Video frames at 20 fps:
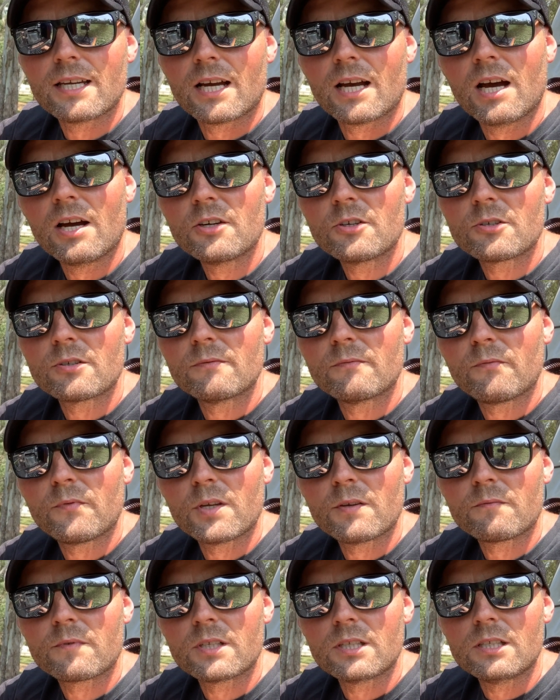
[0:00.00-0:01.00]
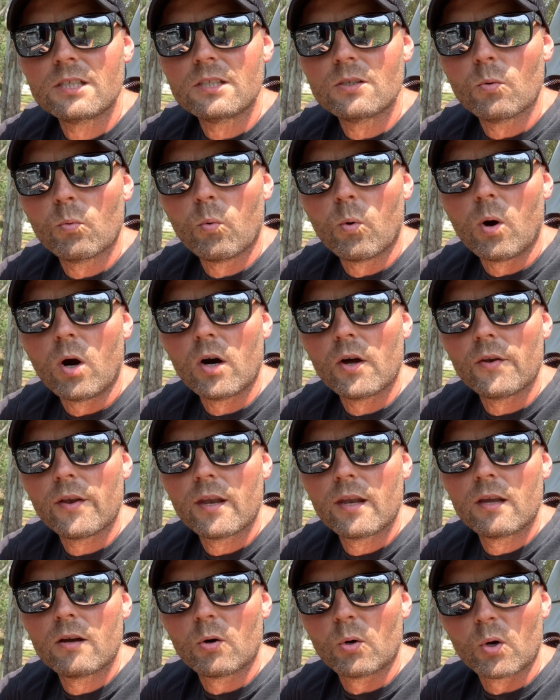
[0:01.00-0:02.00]
150 watt
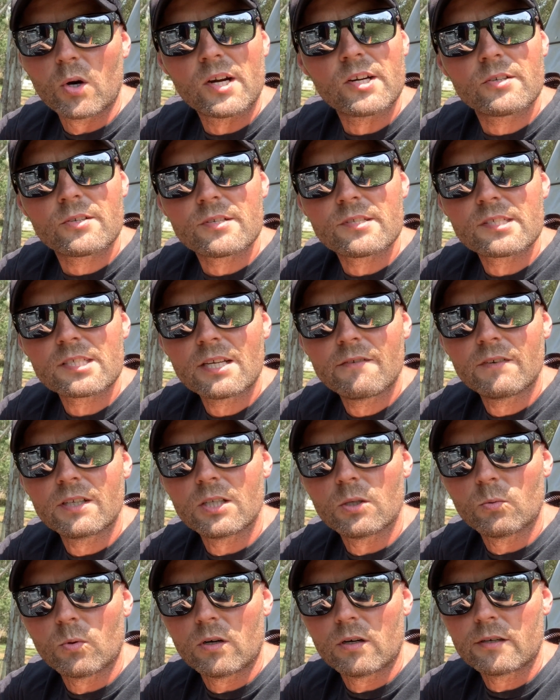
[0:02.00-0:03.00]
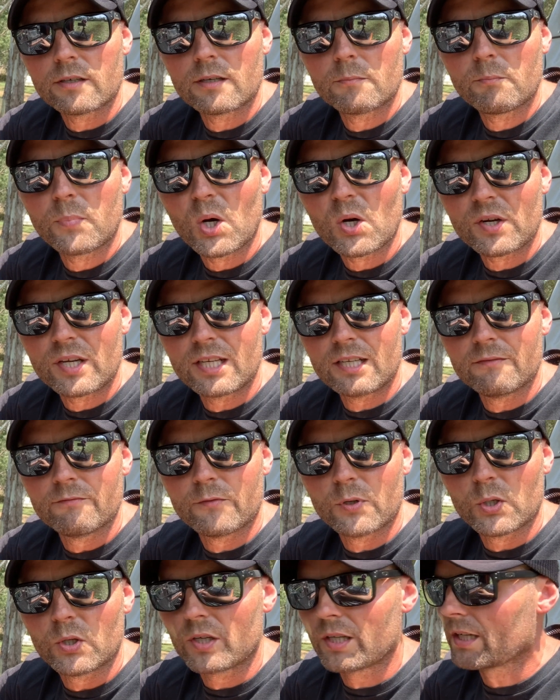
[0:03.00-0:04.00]
or 170 watt pocket
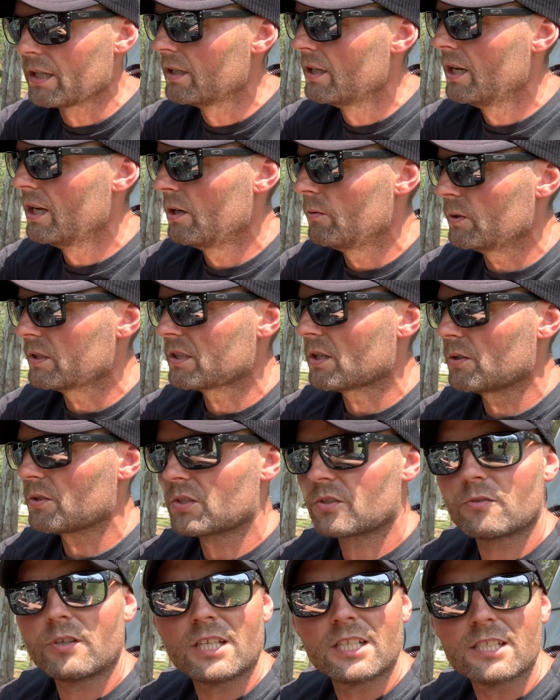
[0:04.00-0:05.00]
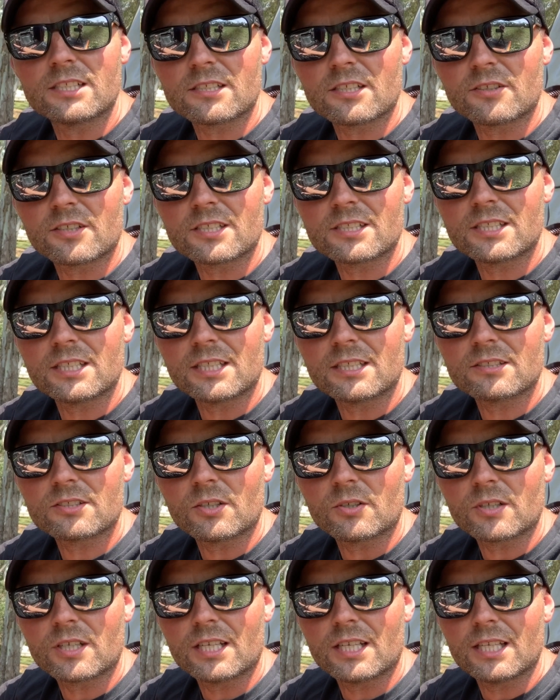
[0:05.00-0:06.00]
inverter which goes straight into the SIG
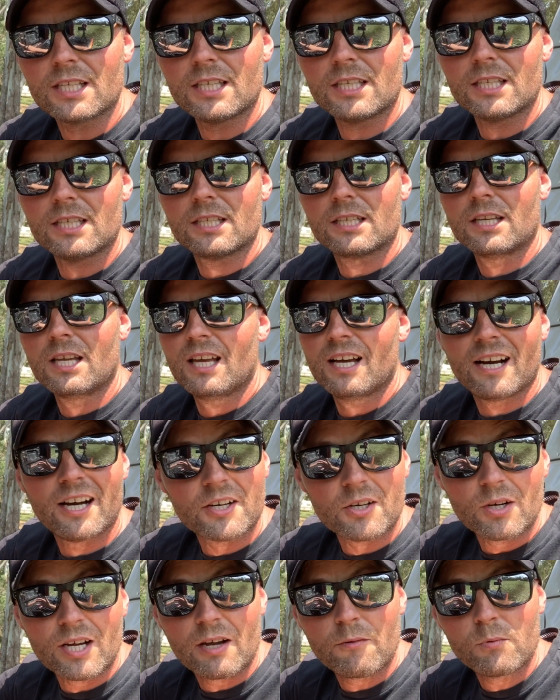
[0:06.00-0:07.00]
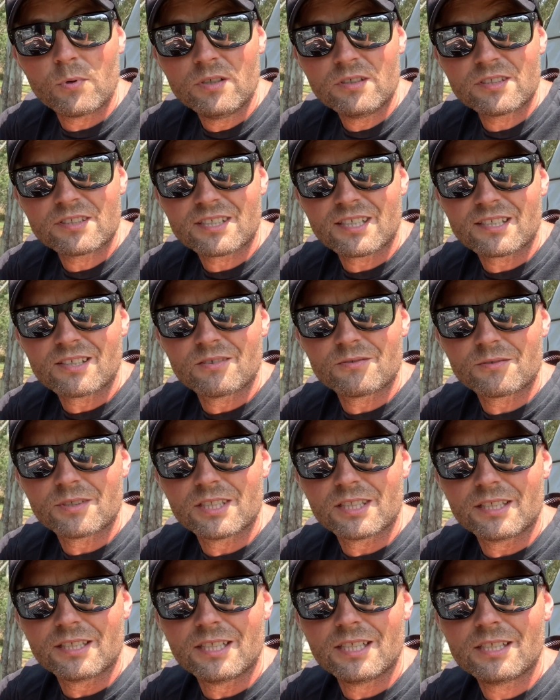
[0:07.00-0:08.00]
socket here. I don't have one because I don't
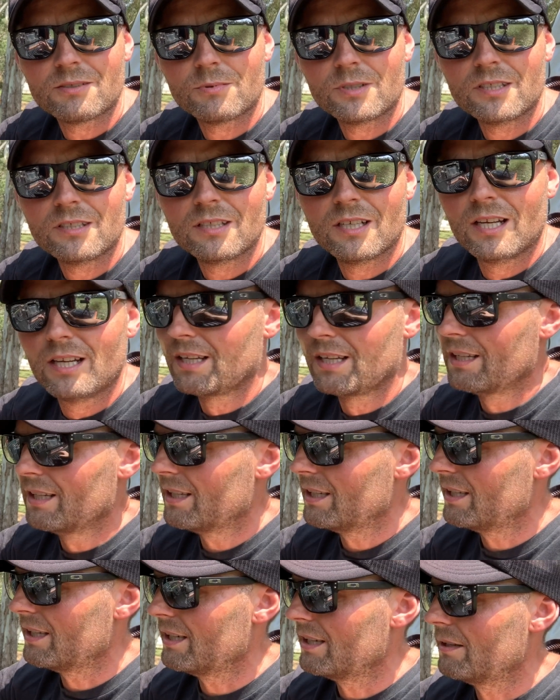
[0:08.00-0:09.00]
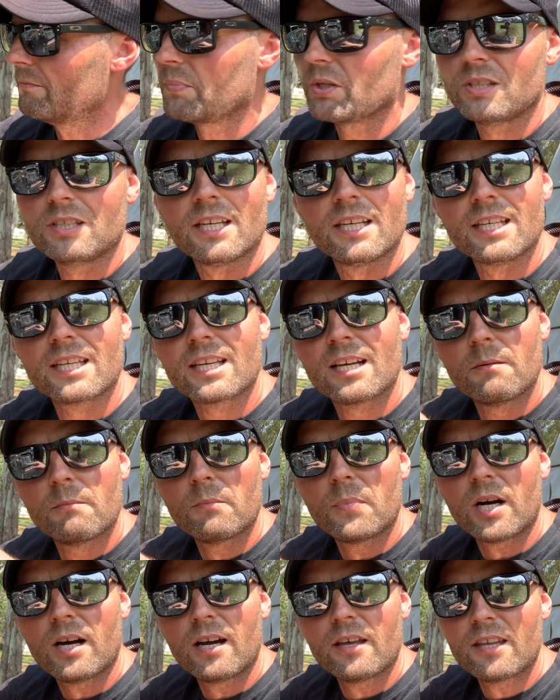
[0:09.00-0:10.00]
really need one, but yeah, you can
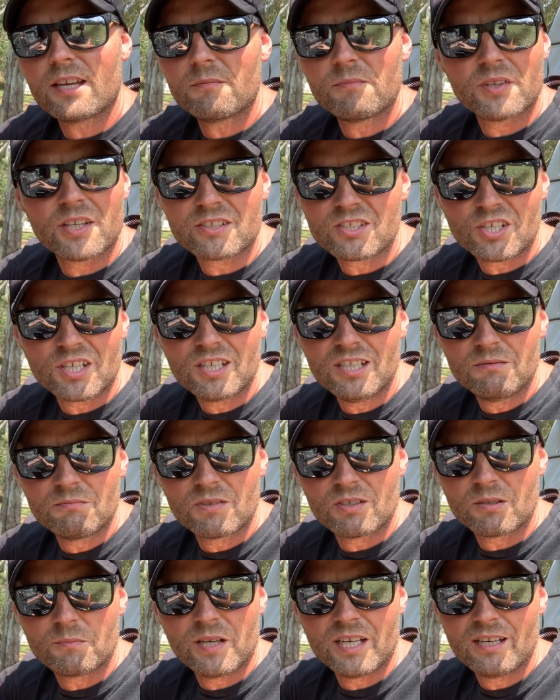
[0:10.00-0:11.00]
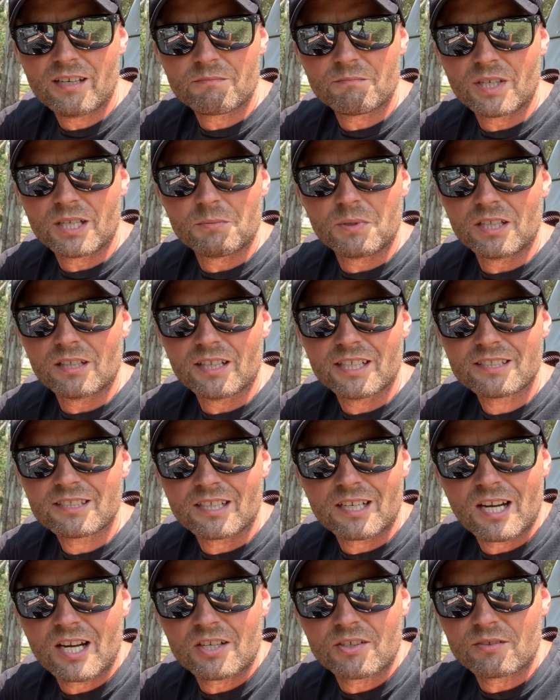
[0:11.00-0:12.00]
buy them. They're cheap, they're about maybe less than
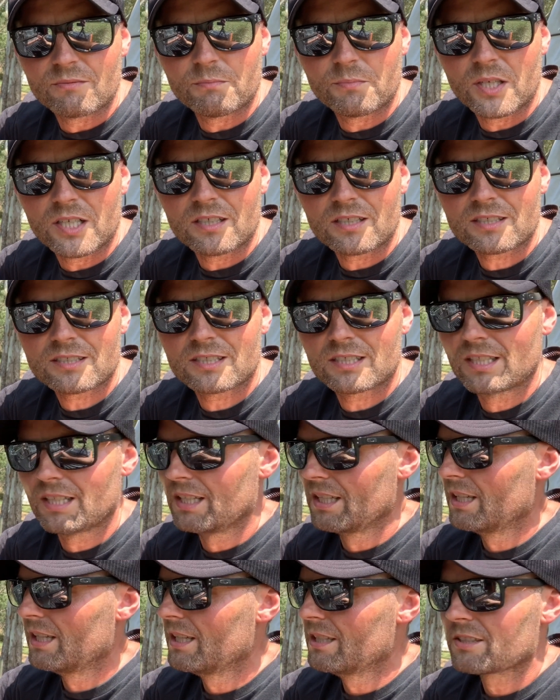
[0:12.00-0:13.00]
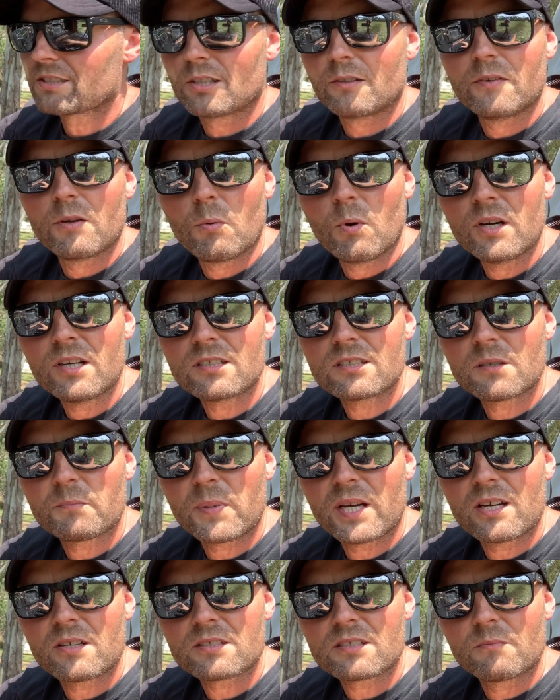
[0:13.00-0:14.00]
$100. So if you wanted to
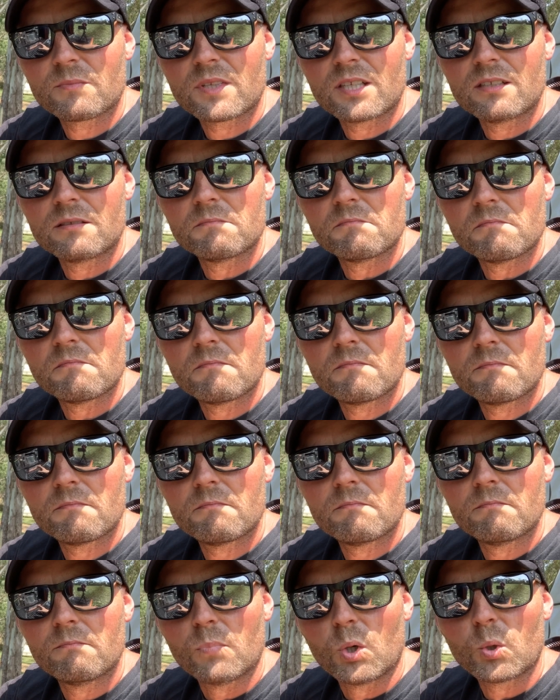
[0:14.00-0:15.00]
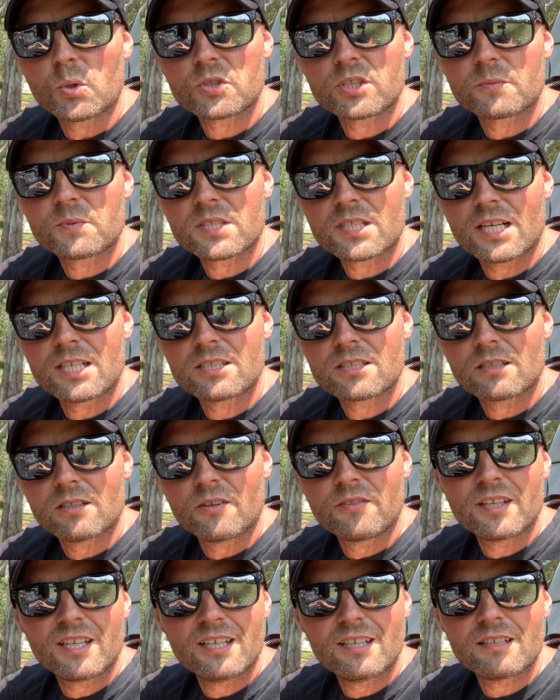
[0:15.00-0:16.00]
power something more substantial on
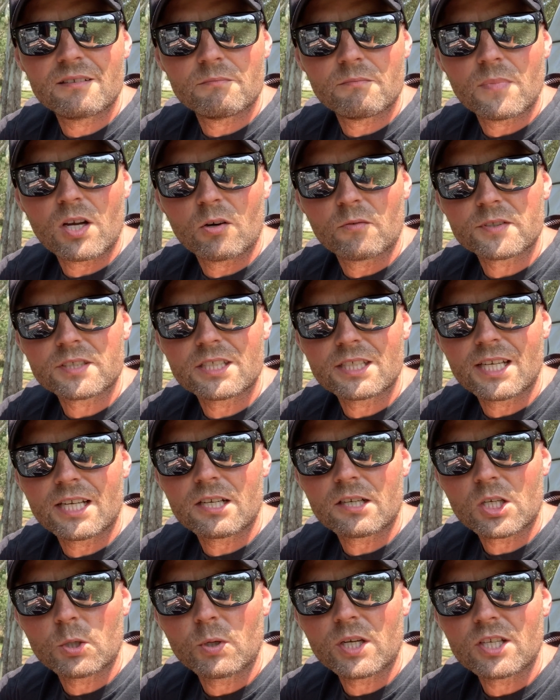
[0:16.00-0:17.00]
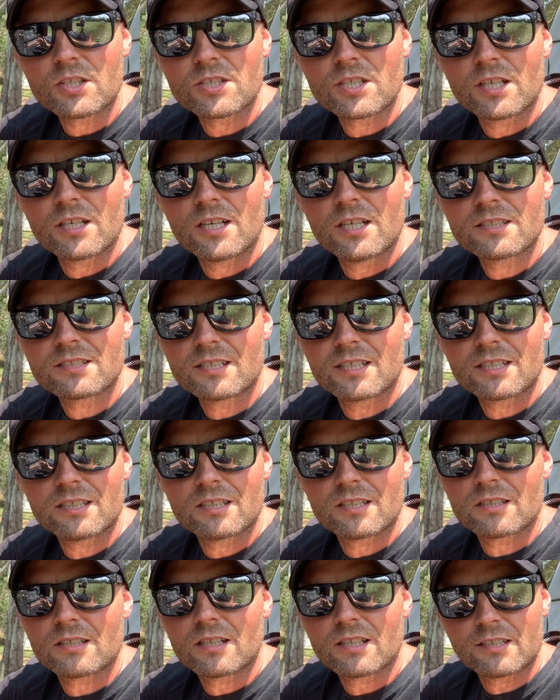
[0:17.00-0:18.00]
there and obviously get a quicker charge, like
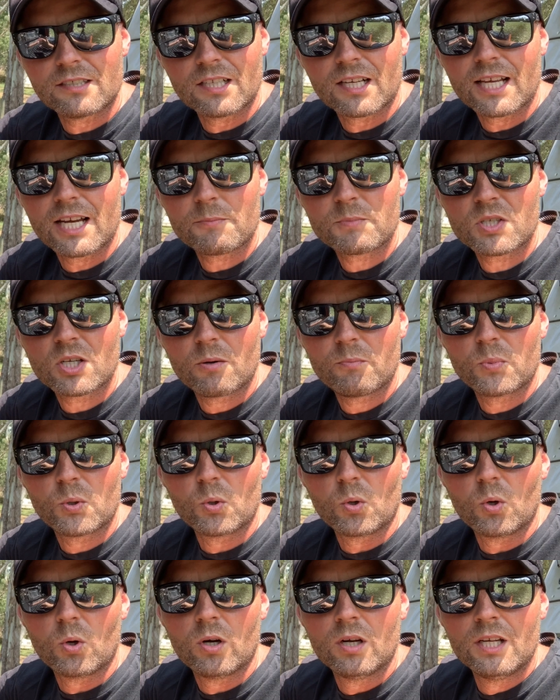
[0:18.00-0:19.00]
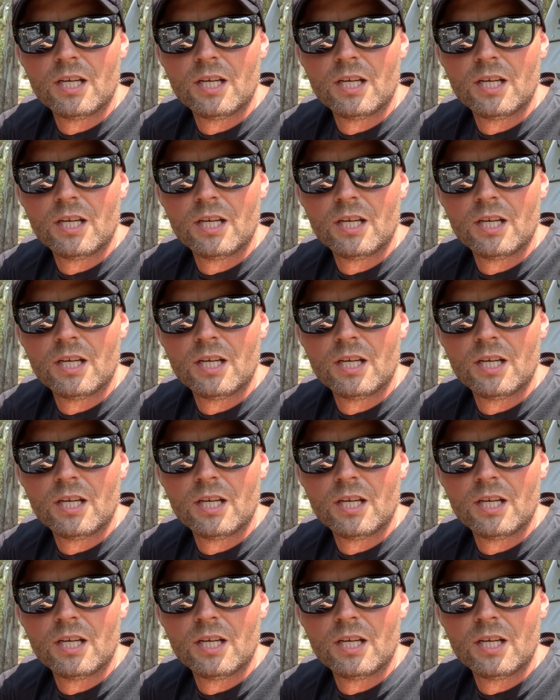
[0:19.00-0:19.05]
your laptop or